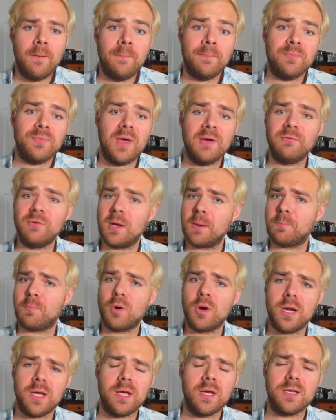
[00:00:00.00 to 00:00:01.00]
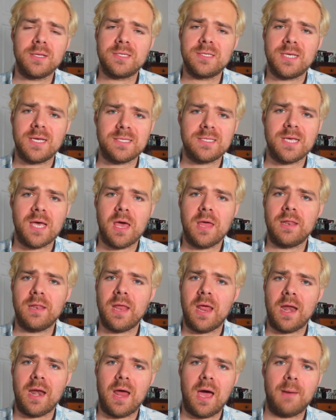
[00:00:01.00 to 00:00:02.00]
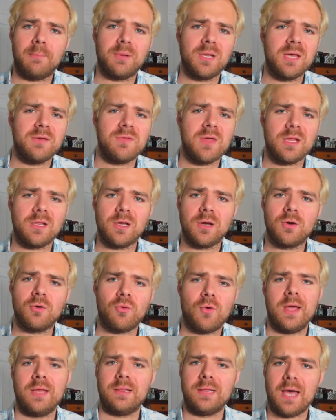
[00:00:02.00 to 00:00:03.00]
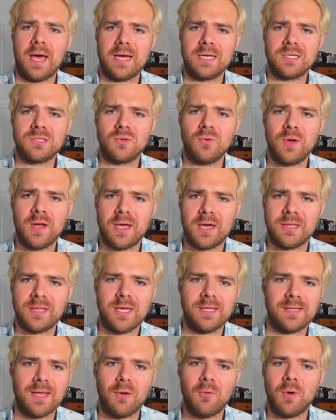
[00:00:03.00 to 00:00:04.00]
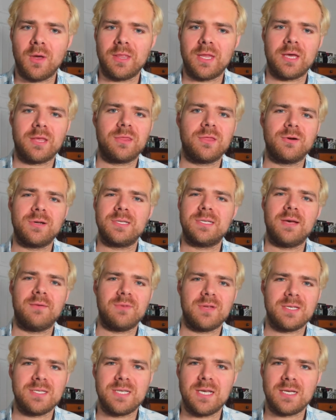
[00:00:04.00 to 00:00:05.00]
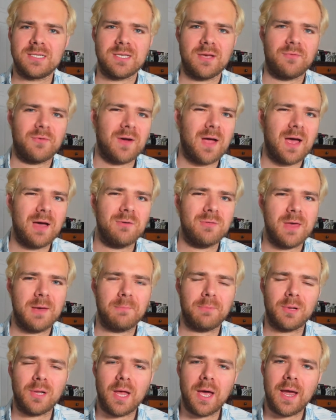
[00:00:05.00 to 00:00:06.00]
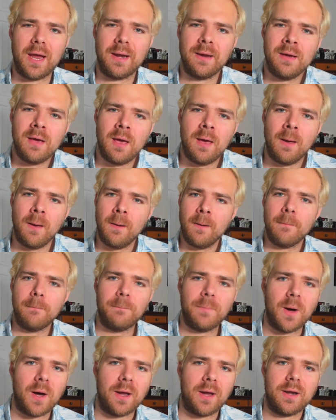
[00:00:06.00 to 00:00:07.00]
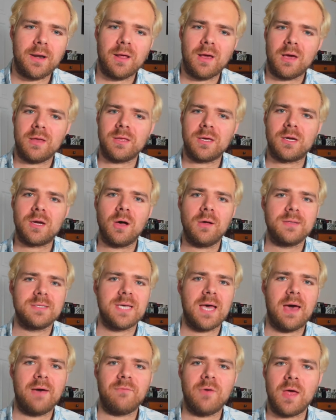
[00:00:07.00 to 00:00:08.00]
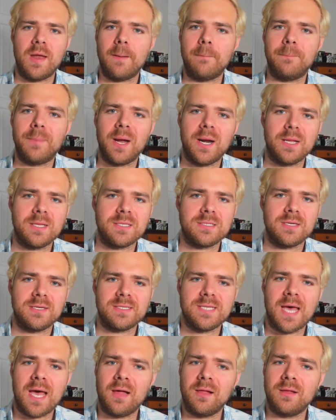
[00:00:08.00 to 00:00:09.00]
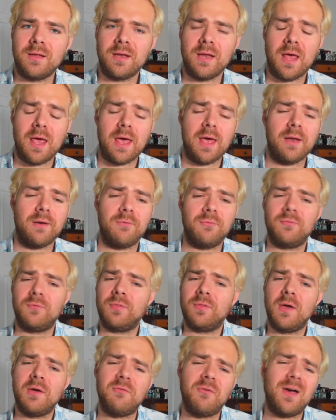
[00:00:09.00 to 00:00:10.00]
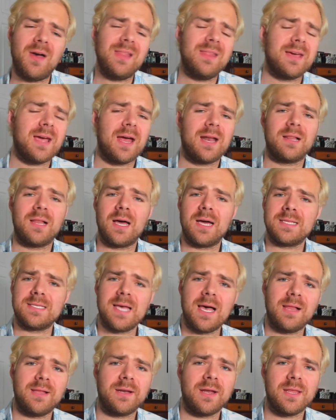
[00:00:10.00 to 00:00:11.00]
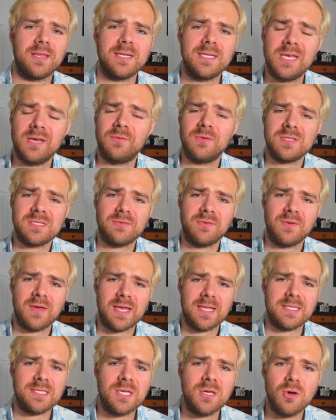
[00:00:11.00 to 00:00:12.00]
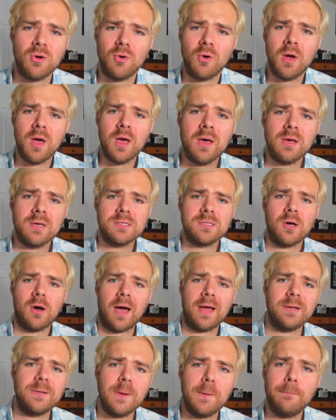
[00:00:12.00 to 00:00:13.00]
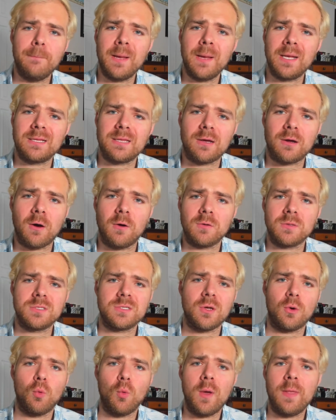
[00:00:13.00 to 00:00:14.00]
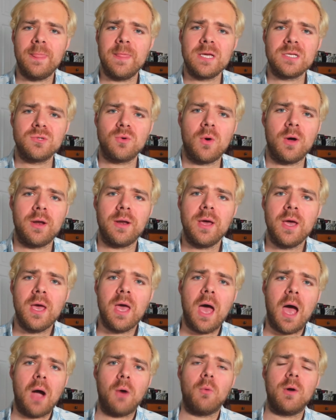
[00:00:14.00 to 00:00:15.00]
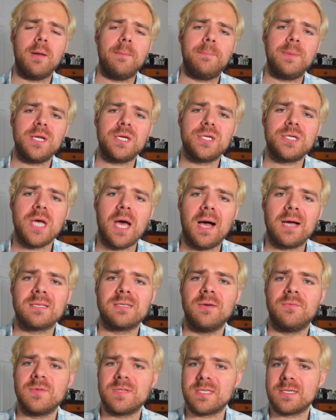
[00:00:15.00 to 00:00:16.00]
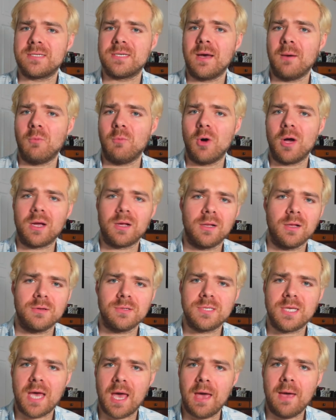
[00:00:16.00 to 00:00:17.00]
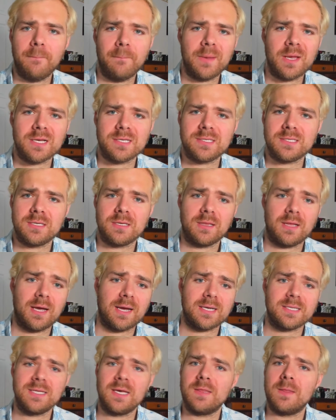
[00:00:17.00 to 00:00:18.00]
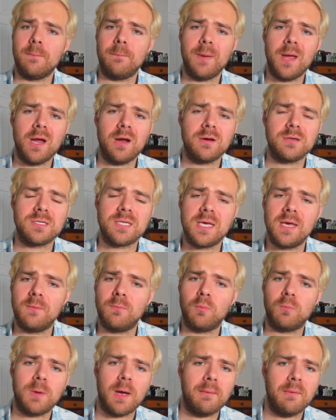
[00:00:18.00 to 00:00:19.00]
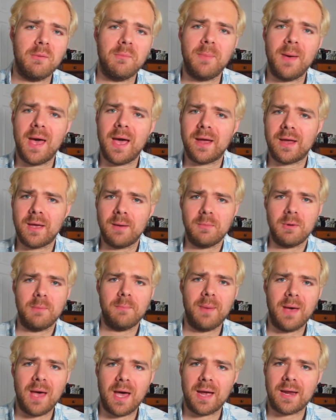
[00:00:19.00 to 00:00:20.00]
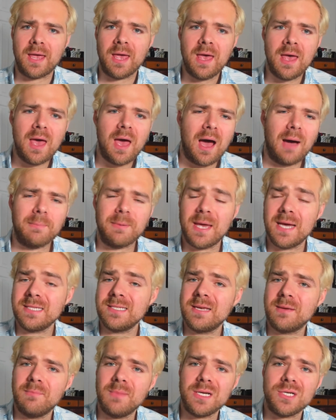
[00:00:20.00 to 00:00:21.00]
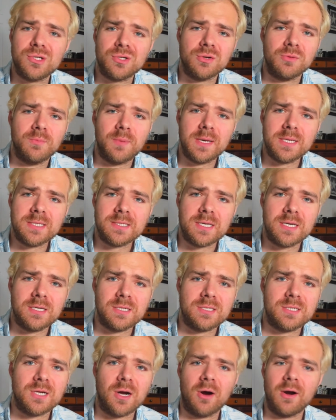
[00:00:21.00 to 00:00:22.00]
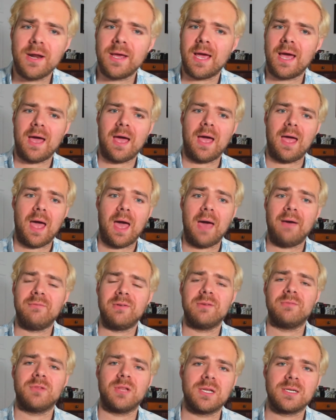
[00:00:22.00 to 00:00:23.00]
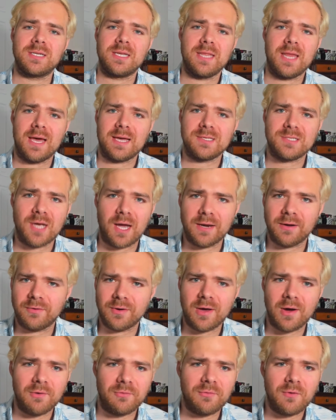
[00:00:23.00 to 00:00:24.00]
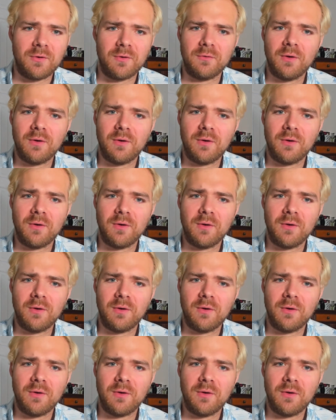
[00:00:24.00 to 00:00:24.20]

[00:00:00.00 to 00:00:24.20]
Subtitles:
they've looked pretty good since then, and I believe they looked great last week. I think they won like 37-6. I forgot who they played. But Colts have an abundance of talent, and they finally got a lot of talent on the defensive end too. So I do pick the Colts to win this one. I wouldn't be shocked if it's a somewhat close game because, like I said, the Bears keep coming back. I'm guessing Mitch Trubisky starting. I haven't even looked at that, so I don't know if...